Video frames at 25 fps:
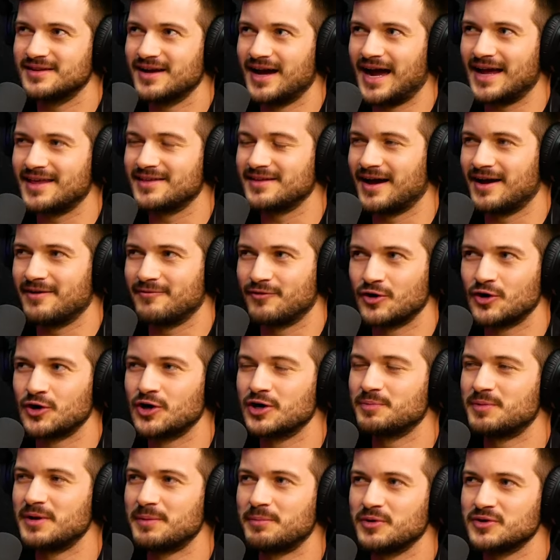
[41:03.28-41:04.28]
I, I've
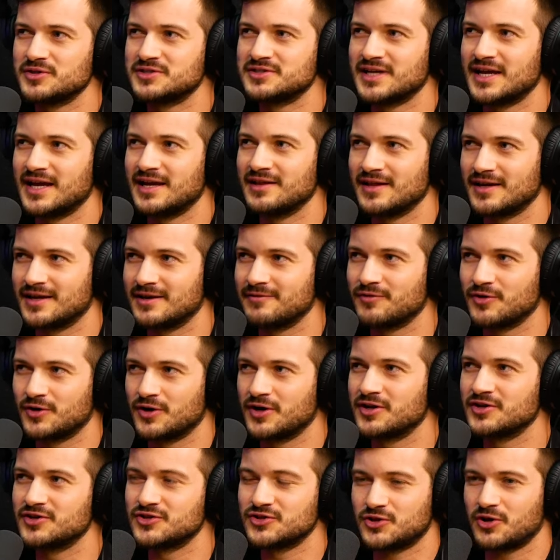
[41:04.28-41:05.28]
heard people say like if you're
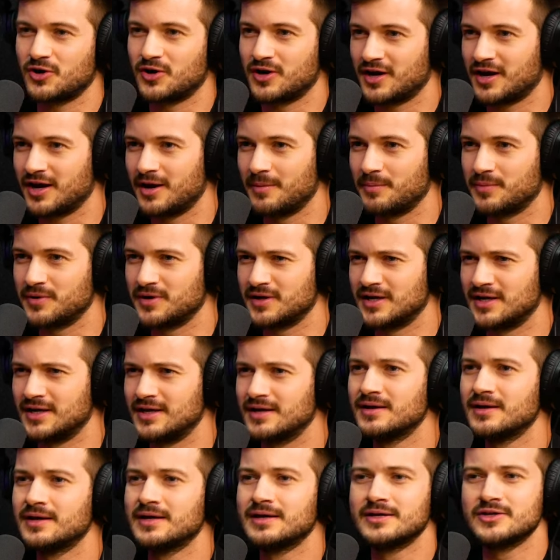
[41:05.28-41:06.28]
going to start a
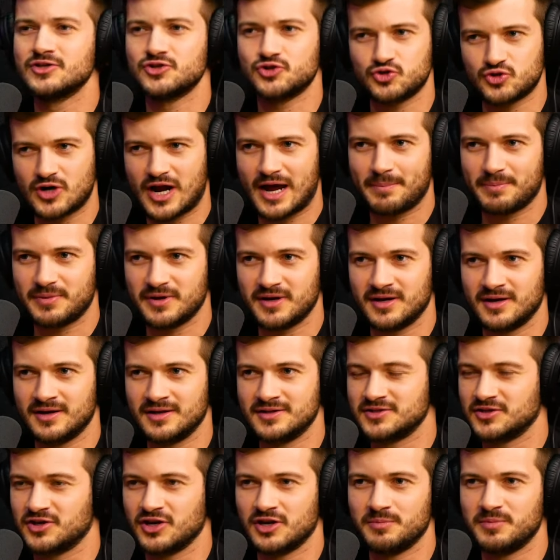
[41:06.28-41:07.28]
company, strap in.
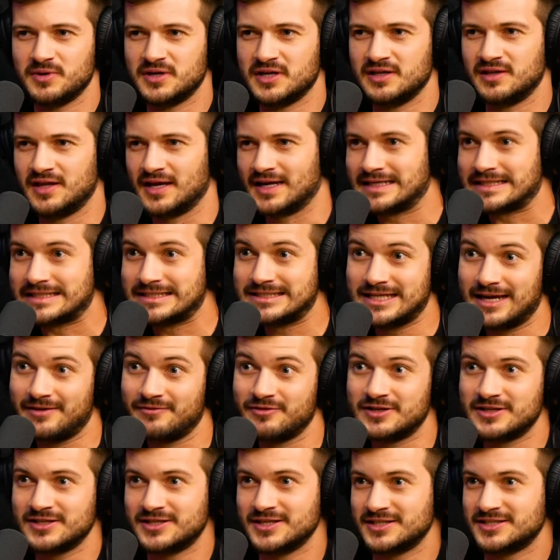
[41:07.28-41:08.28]
It's going to be like a
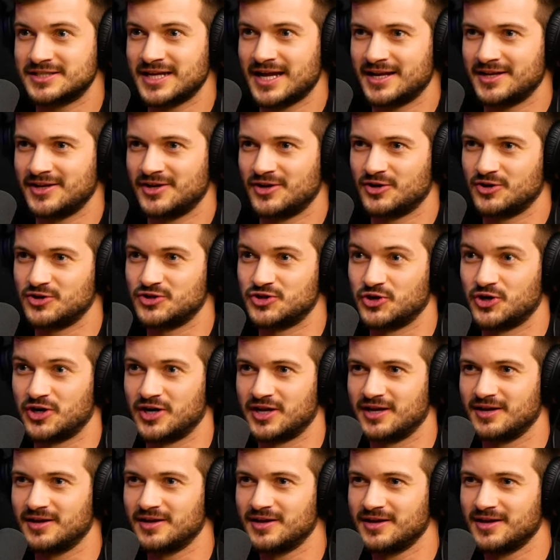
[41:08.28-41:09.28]
seven to ten year
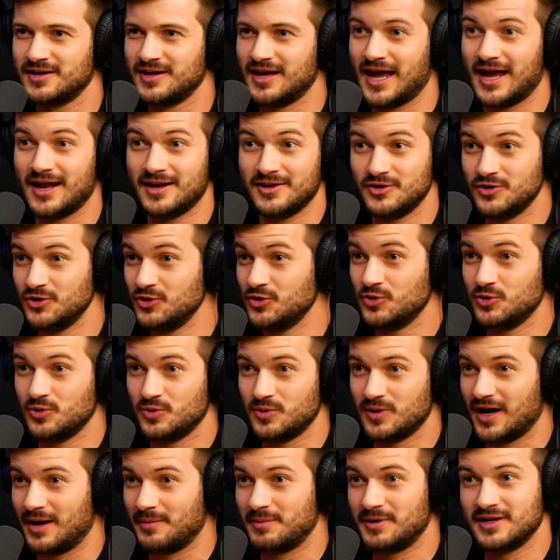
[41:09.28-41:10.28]
journey. Mm -hmm. And
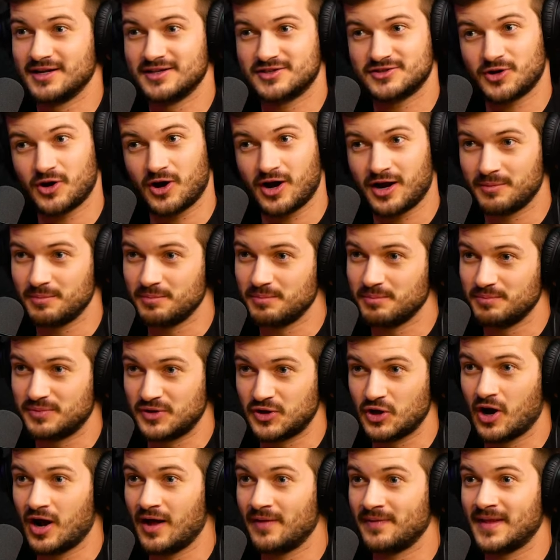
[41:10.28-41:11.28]
you, I mean, it's gone
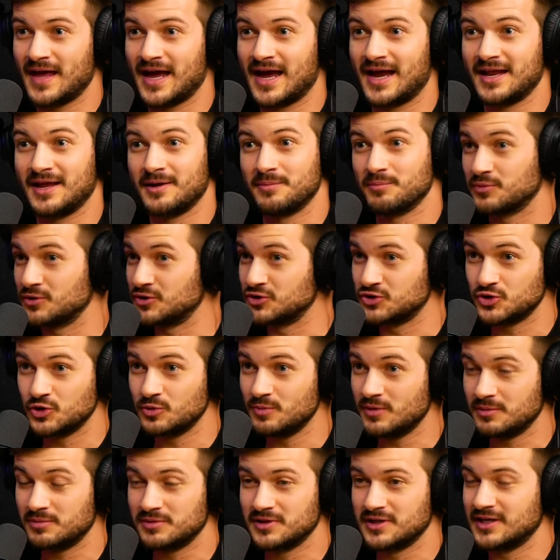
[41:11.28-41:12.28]
beyond that, and
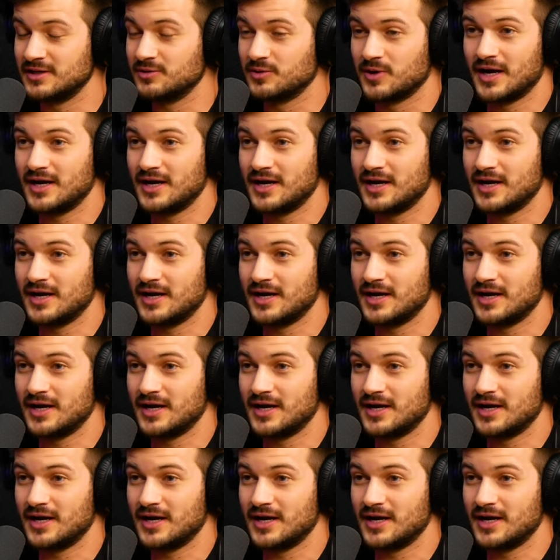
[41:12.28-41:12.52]
presumably, yeah.